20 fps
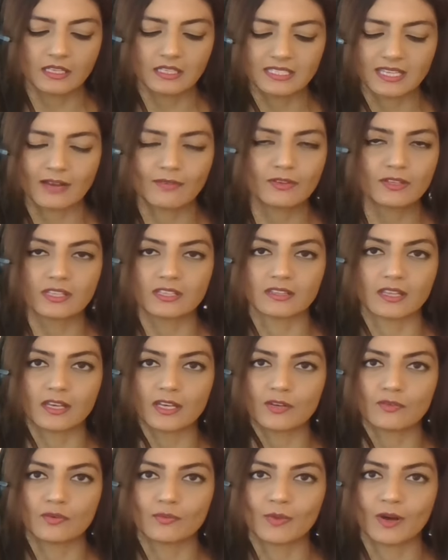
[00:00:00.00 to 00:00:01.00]
is everything that
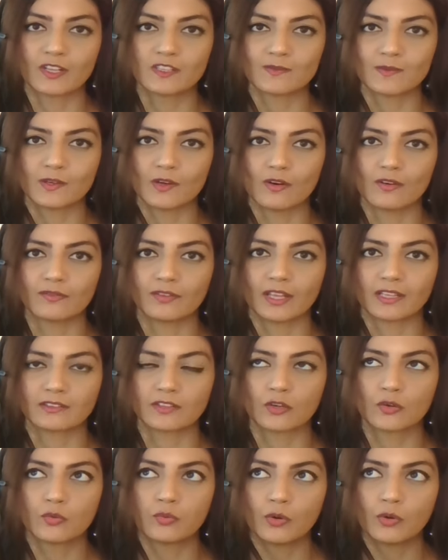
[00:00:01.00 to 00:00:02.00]
he reminds me of, like
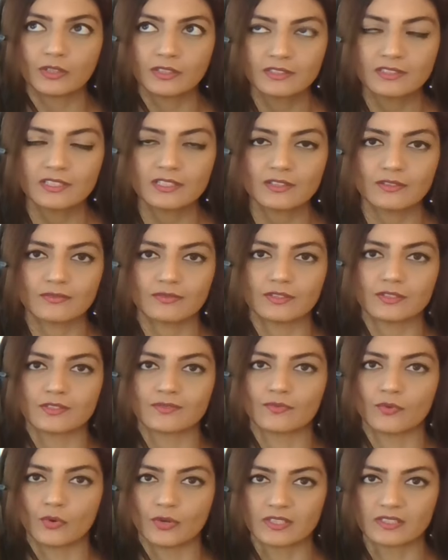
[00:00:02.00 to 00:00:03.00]
the quality of
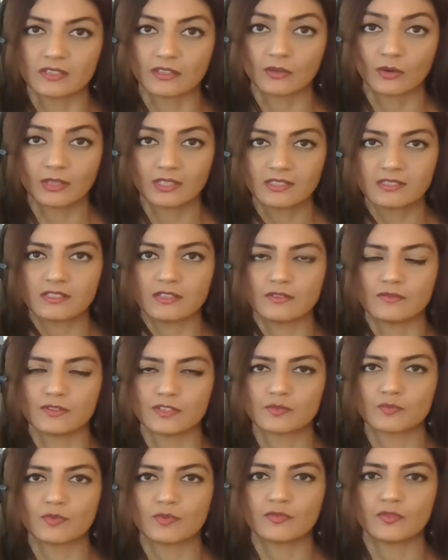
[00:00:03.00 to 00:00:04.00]
his voice, the quality of
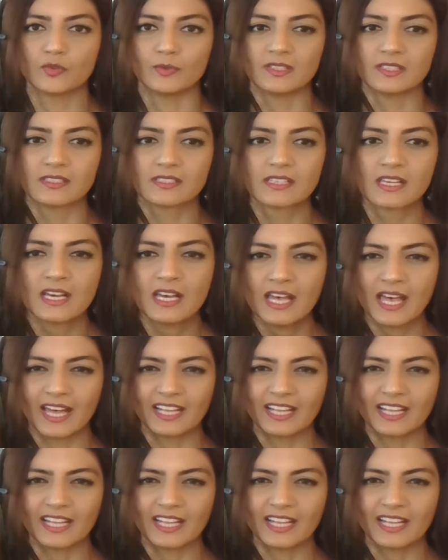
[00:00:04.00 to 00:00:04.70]
his performance,